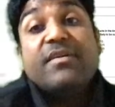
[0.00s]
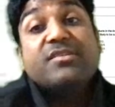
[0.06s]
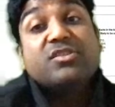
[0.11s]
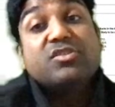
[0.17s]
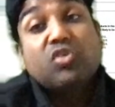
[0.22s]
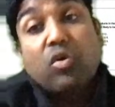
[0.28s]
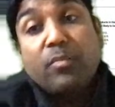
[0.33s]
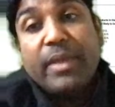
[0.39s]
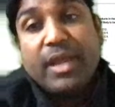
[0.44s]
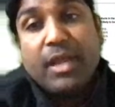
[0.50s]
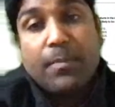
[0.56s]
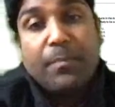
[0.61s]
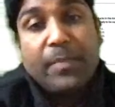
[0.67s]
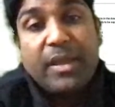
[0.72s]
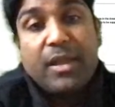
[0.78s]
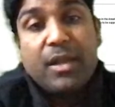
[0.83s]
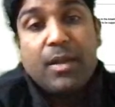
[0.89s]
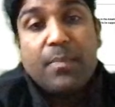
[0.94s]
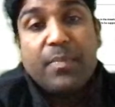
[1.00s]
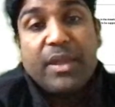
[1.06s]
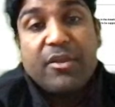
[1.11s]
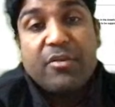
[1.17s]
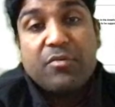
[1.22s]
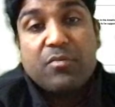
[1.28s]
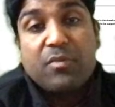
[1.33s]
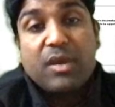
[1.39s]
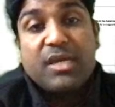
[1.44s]
no makeup that
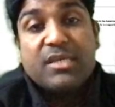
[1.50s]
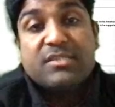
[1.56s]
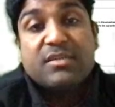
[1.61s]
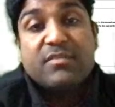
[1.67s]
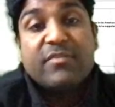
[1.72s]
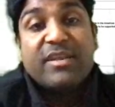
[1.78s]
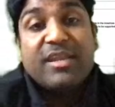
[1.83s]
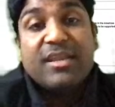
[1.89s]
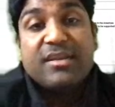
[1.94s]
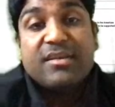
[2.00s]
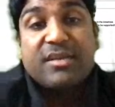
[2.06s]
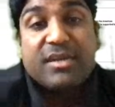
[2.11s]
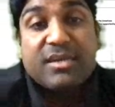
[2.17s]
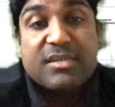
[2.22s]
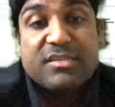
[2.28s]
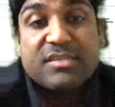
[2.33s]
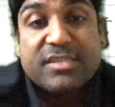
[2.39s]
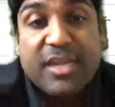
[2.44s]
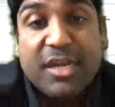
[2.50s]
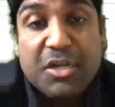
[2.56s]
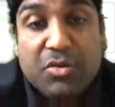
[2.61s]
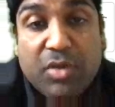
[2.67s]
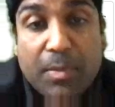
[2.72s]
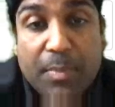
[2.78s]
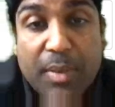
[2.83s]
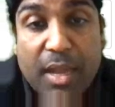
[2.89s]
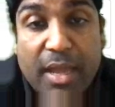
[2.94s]
requires very little skill to
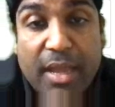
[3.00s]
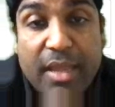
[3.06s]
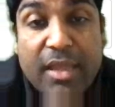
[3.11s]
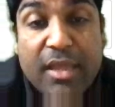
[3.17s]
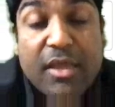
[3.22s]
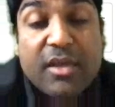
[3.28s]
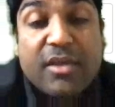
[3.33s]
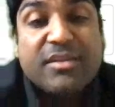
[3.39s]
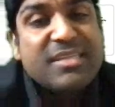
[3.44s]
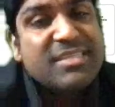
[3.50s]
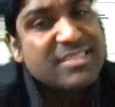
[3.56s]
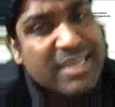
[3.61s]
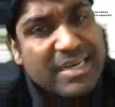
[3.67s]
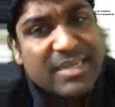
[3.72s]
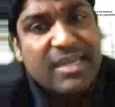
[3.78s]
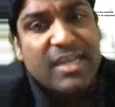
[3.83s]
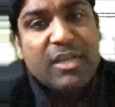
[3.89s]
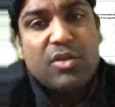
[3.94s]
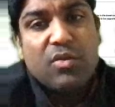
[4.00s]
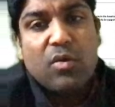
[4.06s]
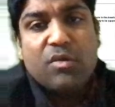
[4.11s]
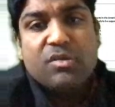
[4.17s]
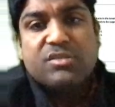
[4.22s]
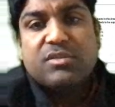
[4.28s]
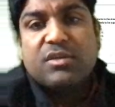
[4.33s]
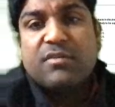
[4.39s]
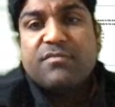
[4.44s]
apply, recently
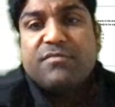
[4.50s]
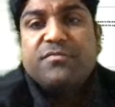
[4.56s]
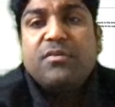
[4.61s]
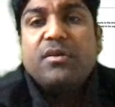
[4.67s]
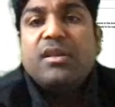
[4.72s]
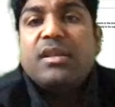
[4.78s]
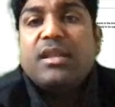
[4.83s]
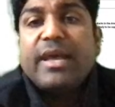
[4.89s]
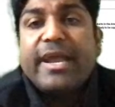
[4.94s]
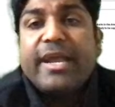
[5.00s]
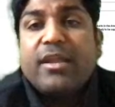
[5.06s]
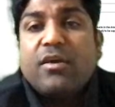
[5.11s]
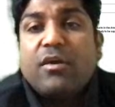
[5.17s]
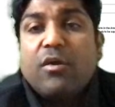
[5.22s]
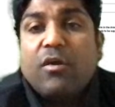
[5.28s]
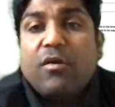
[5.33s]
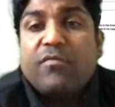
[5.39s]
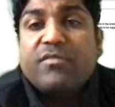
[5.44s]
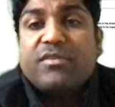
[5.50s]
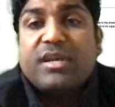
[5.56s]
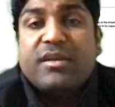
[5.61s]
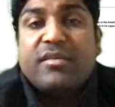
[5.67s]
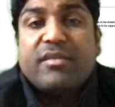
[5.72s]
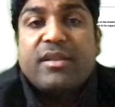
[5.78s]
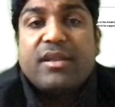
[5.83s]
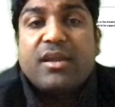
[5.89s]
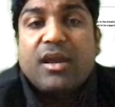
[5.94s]
launched a full line of
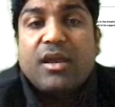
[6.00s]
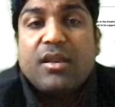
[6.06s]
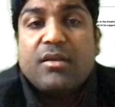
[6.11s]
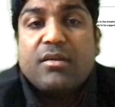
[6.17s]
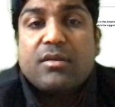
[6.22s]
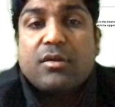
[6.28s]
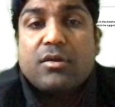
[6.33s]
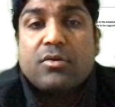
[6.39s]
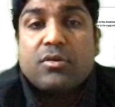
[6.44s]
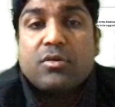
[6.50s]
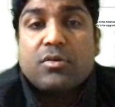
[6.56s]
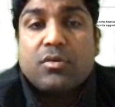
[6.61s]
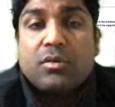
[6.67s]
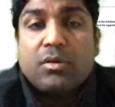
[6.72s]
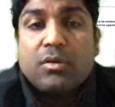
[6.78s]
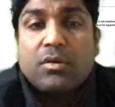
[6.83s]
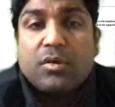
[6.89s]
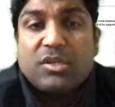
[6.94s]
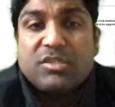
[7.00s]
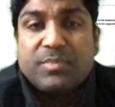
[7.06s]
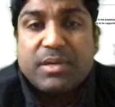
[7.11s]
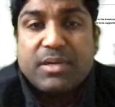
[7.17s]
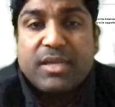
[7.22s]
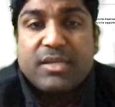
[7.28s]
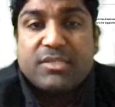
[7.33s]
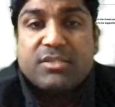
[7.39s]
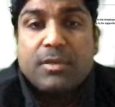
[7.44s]
glittering color
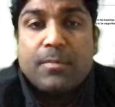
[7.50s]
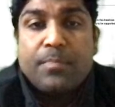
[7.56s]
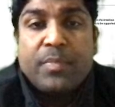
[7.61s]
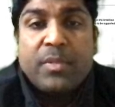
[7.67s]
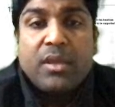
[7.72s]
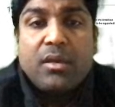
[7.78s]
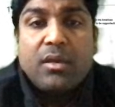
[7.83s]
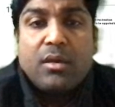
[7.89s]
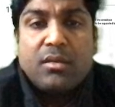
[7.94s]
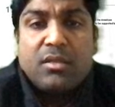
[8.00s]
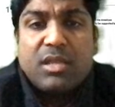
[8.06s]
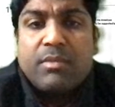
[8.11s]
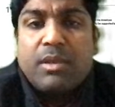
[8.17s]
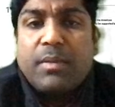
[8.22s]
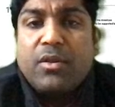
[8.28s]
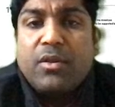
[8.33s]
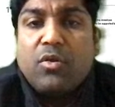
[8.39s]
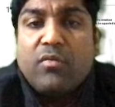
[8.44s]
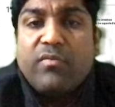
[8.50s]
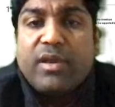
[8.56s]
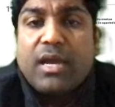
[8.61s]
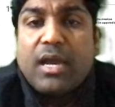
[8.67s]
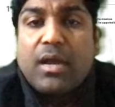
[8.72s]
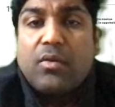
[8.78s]
cosmetics. There may be no way